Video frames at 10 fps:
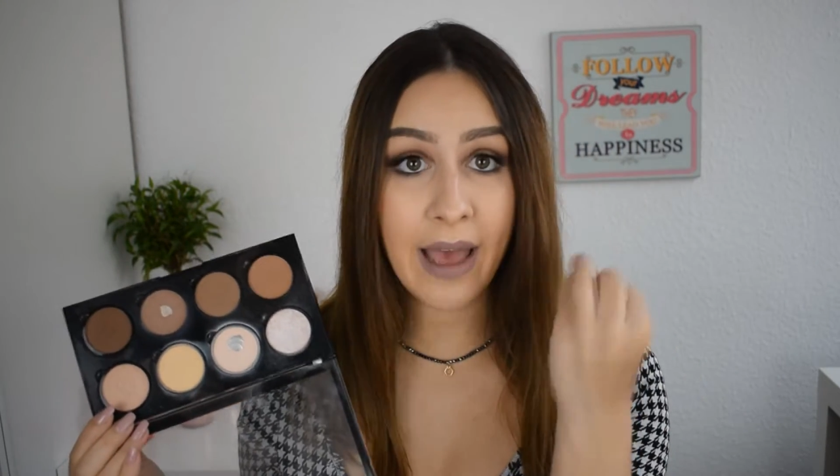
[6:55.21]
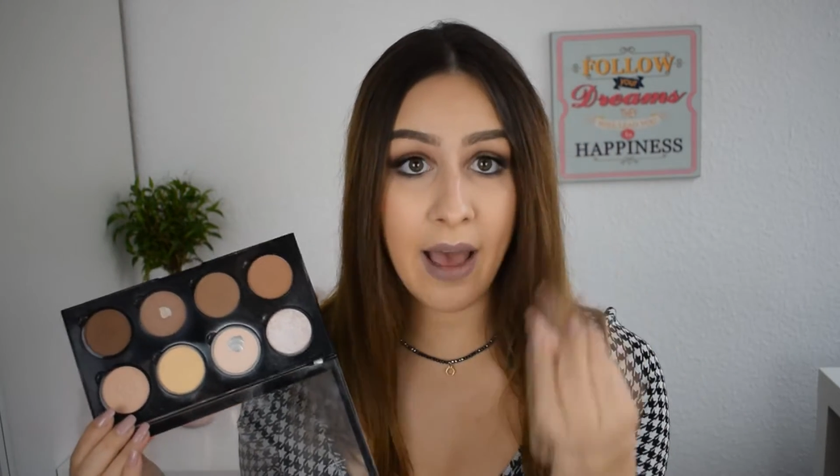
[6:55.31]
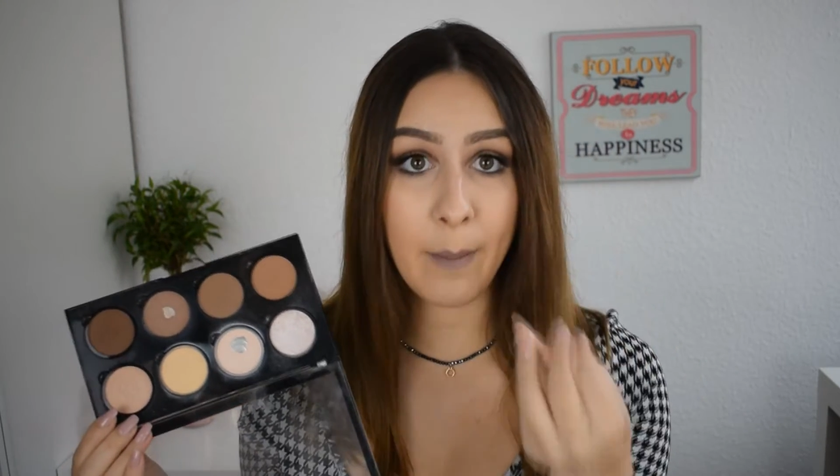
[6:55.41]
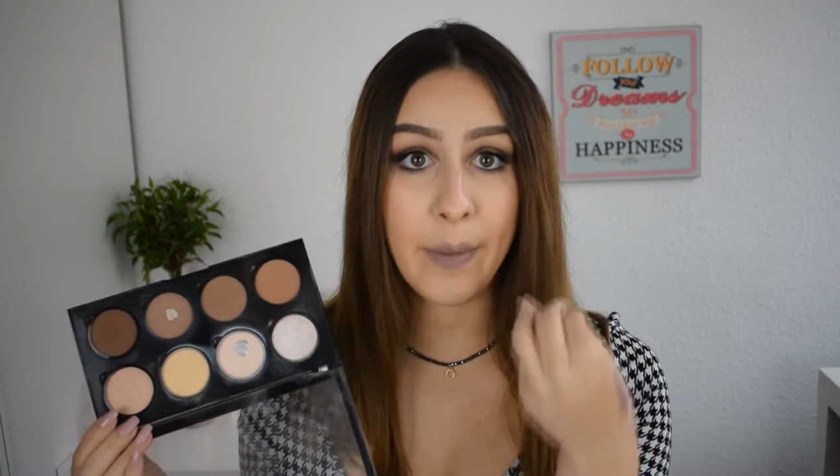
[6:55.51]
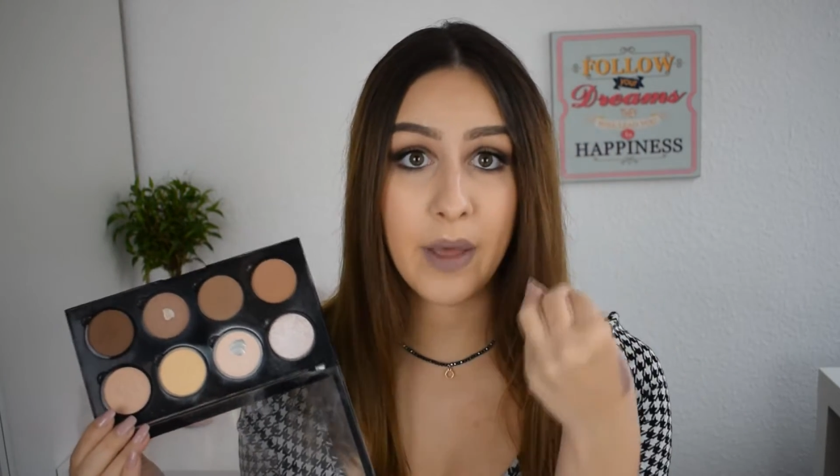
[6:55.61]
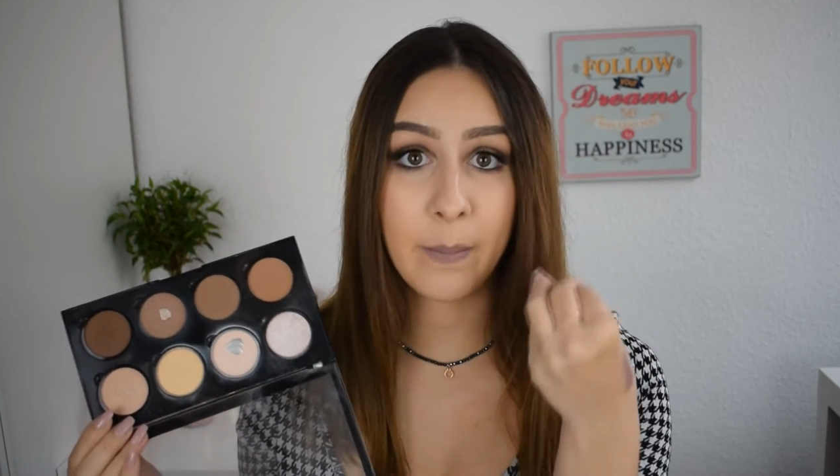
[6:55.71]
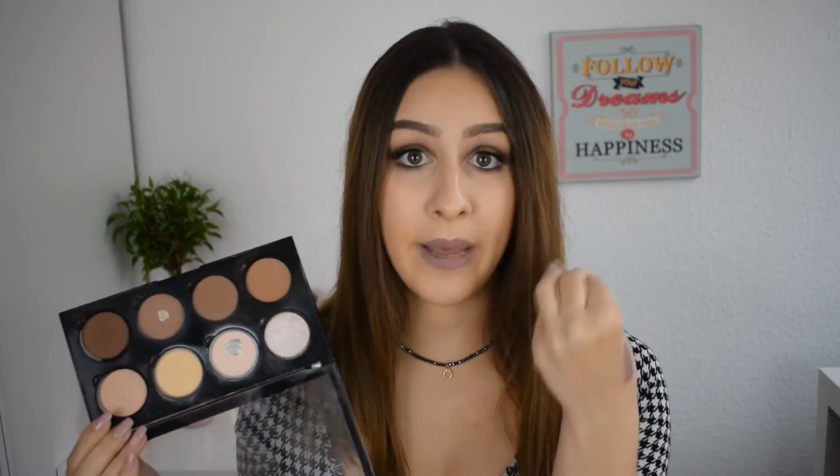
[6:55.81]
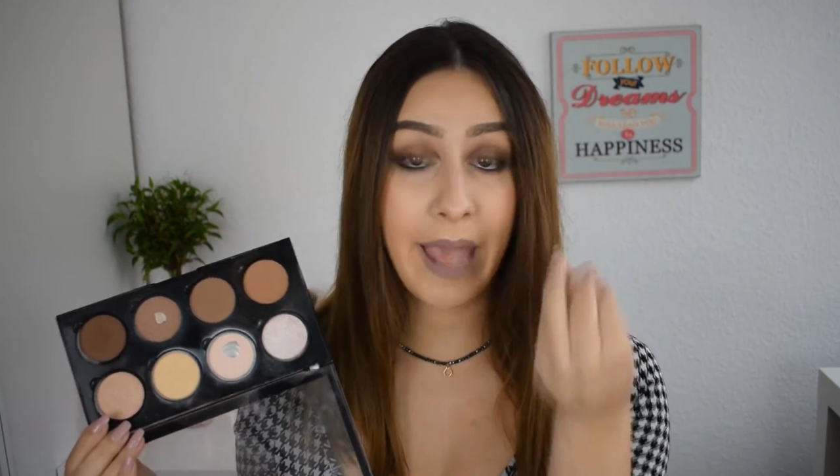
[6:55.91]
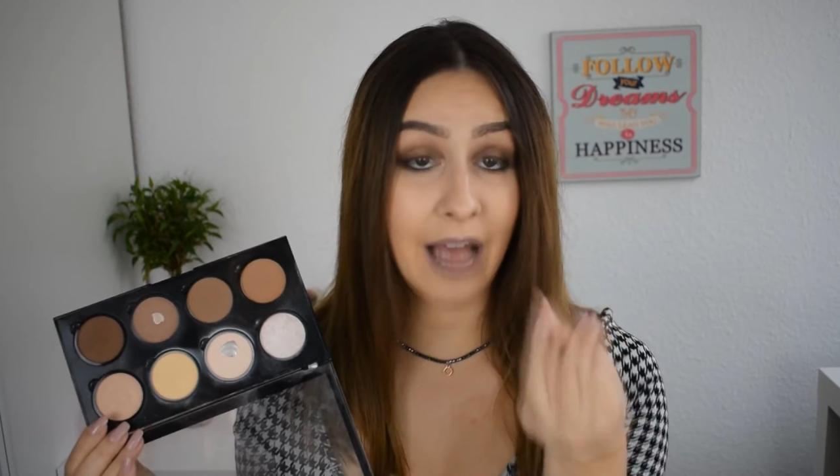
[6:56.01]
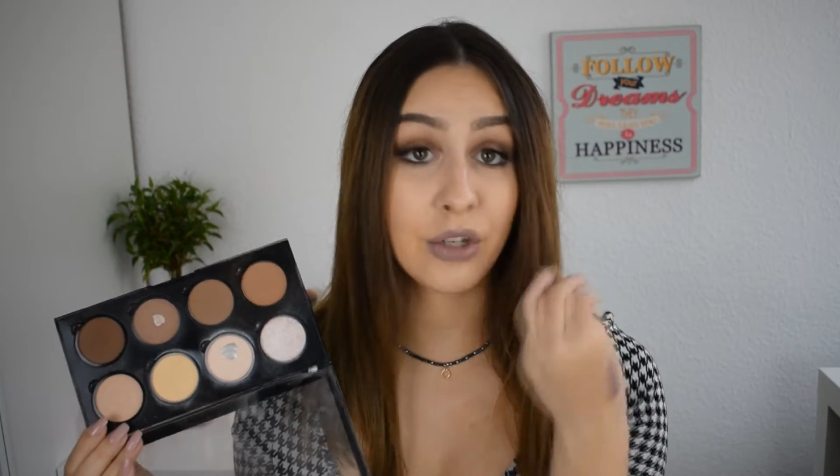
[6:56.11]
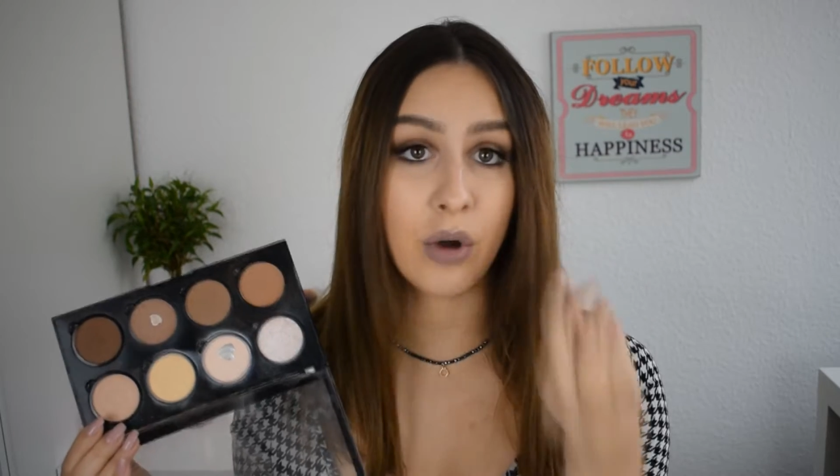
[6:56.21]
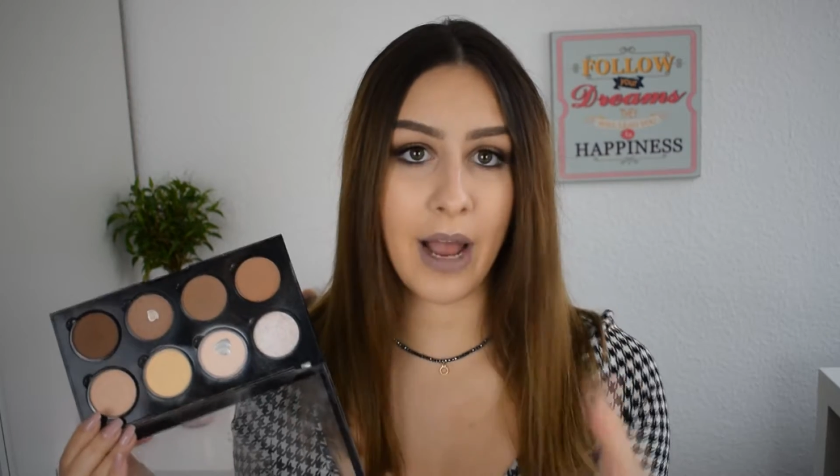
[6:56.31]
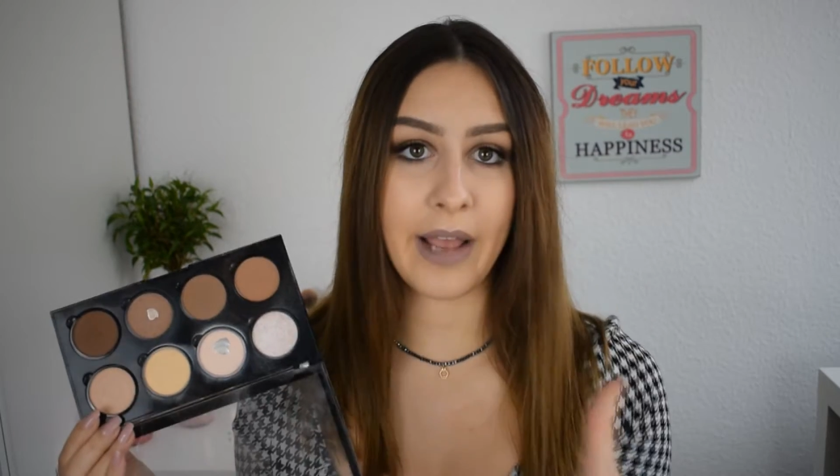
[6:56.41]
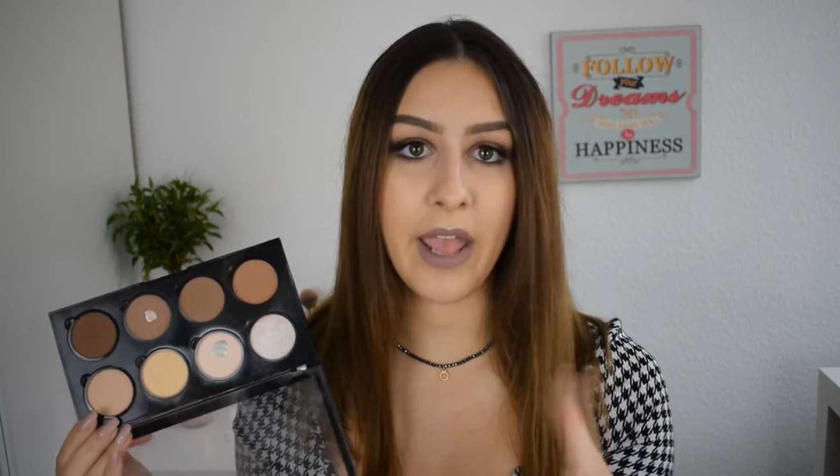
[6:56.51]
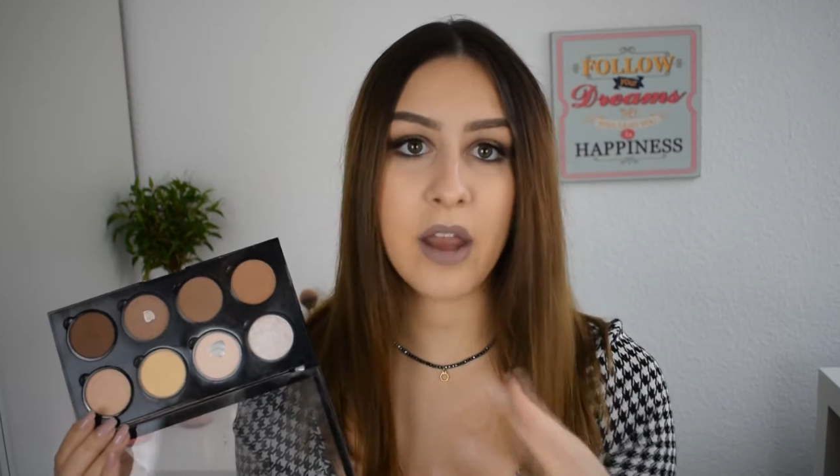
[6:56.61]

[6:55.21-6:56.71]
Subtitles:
up my under eye